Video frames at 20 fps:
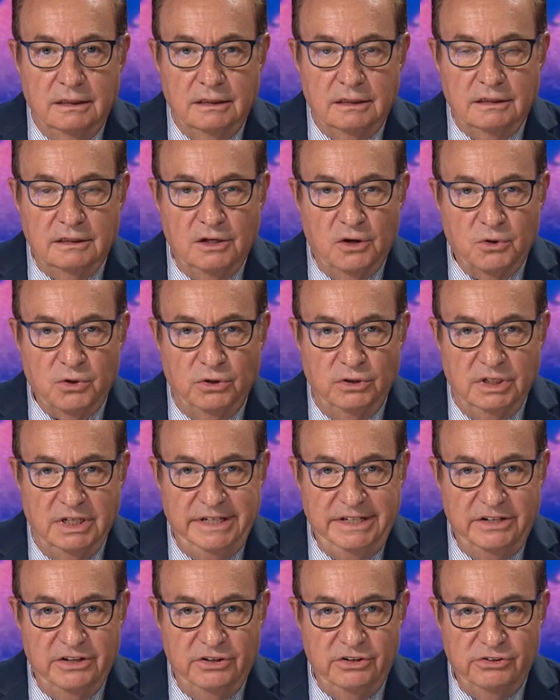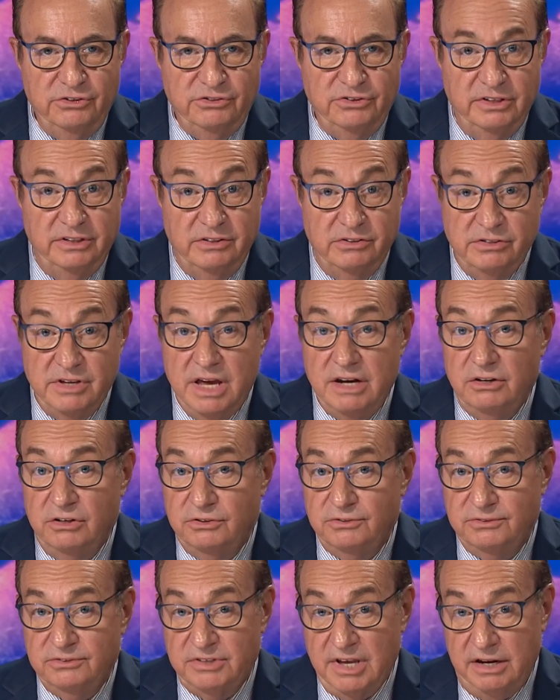Local leaders, the
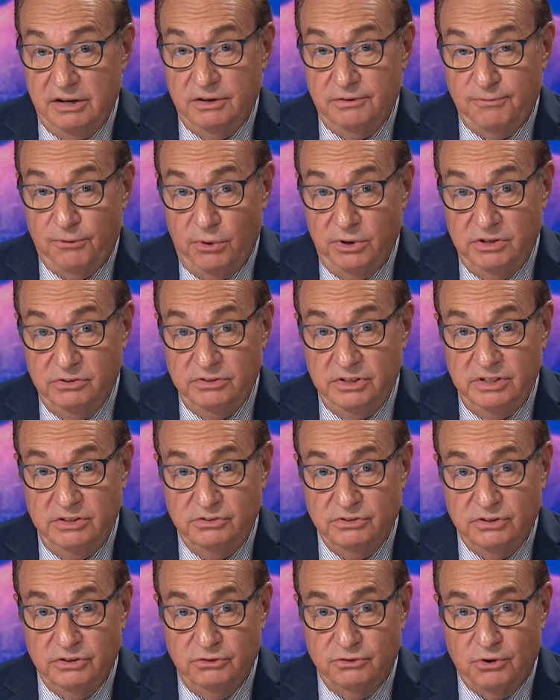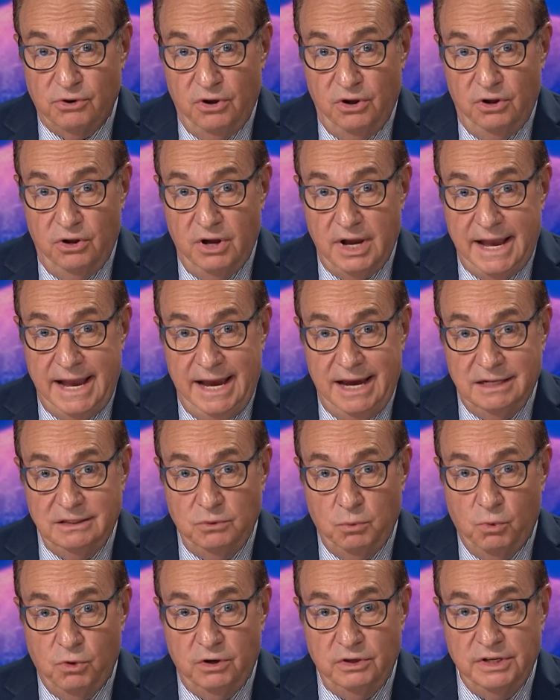Center for Disease Control and the
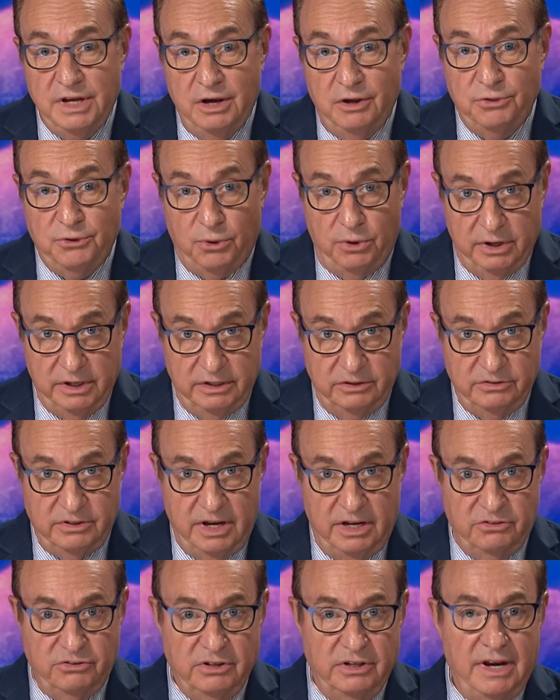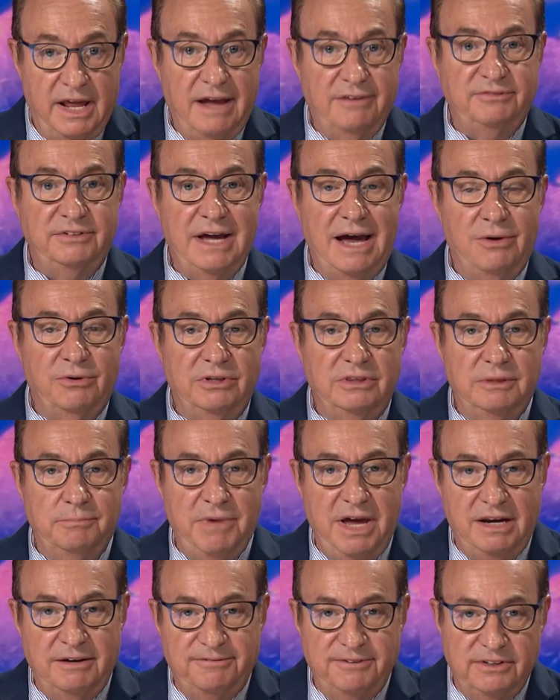World Health Organization have touted the
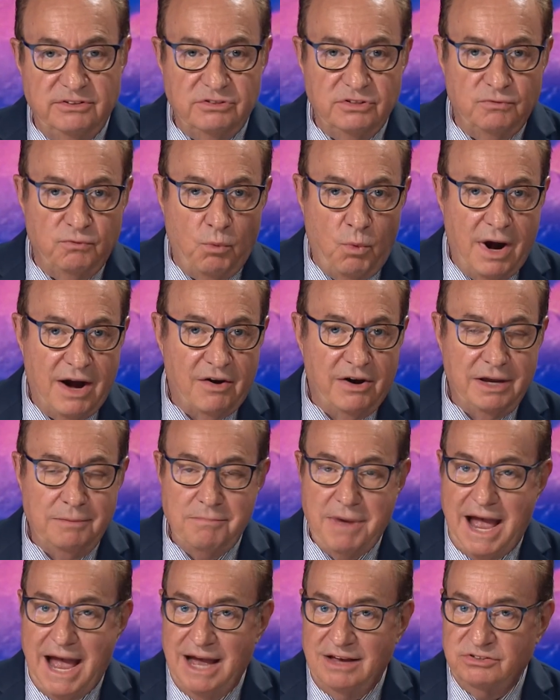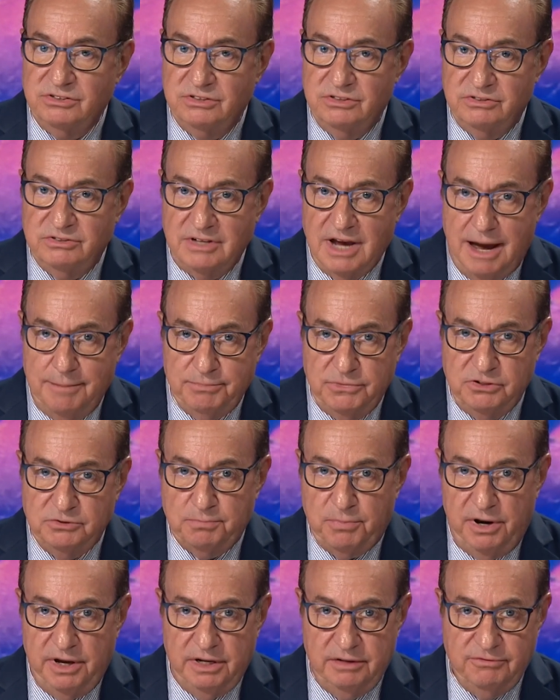benefits of wearing masks to stop the
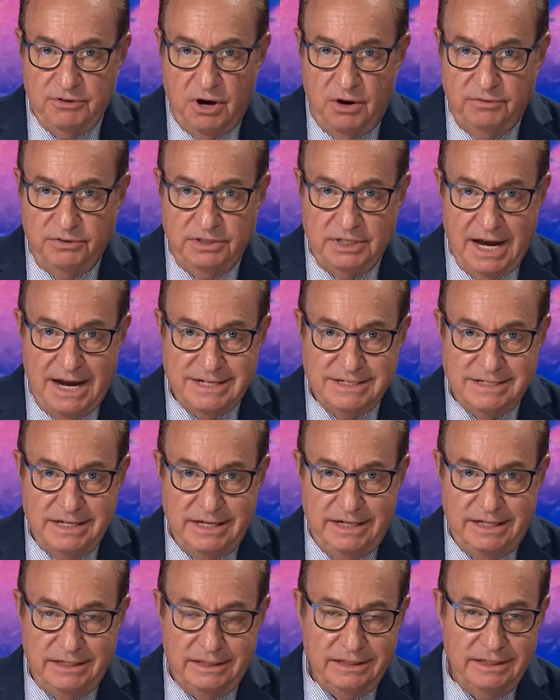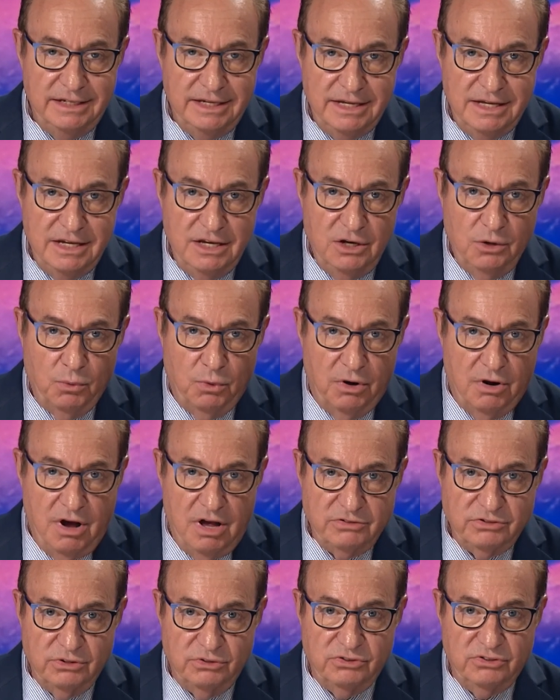spread of COVID nineteen. We're
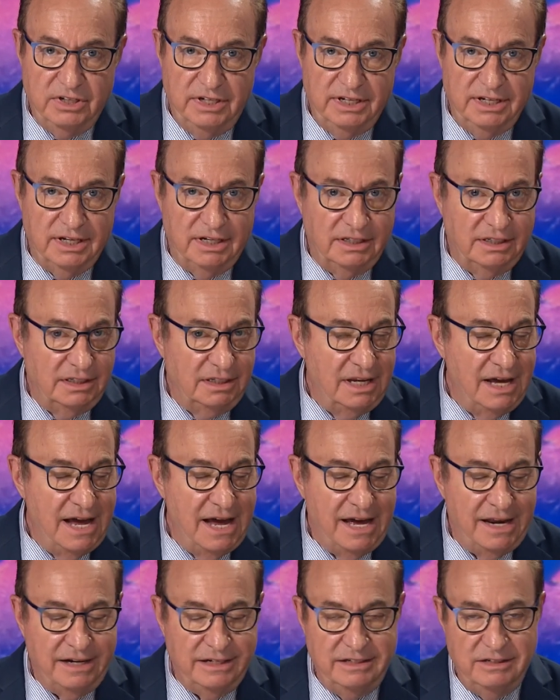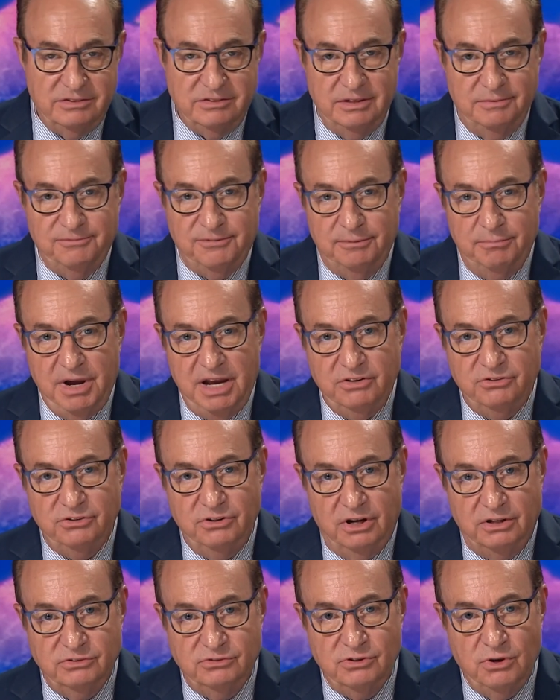also seeing a lot of disinformation
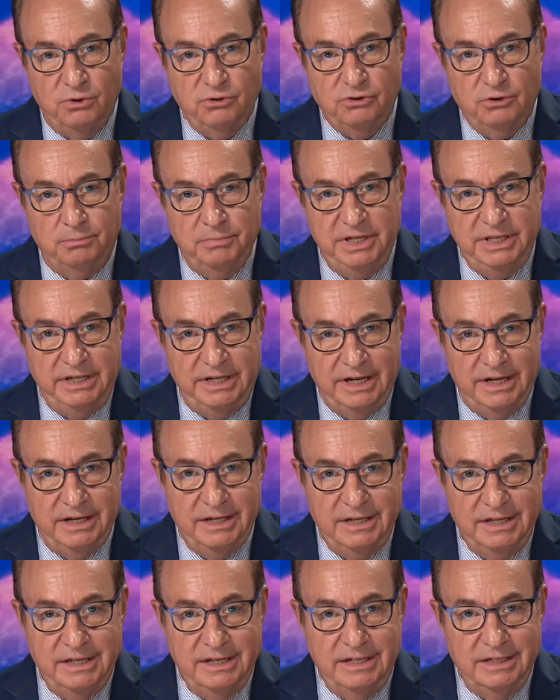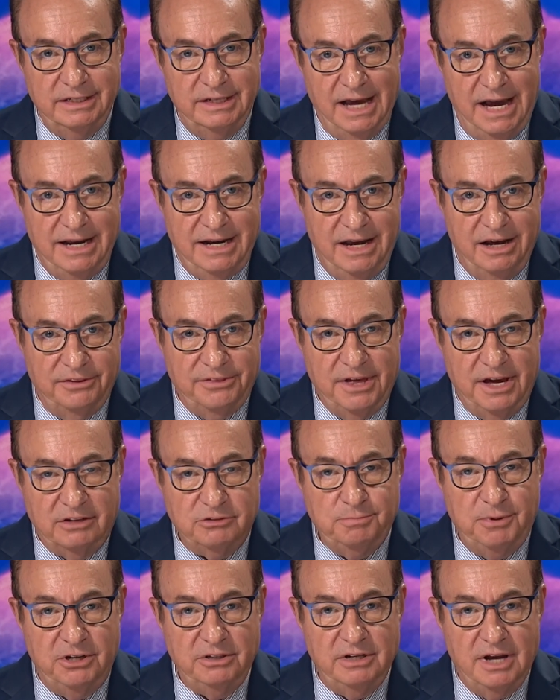on social media. Nine Health
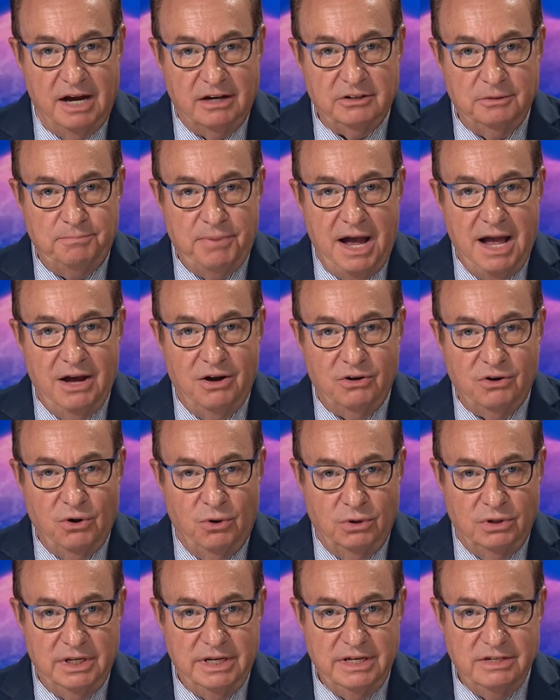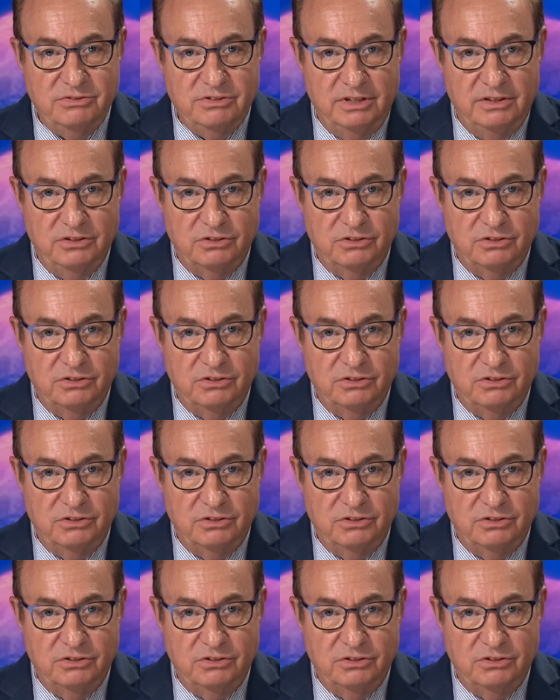expert Doctor Payal Kohli is in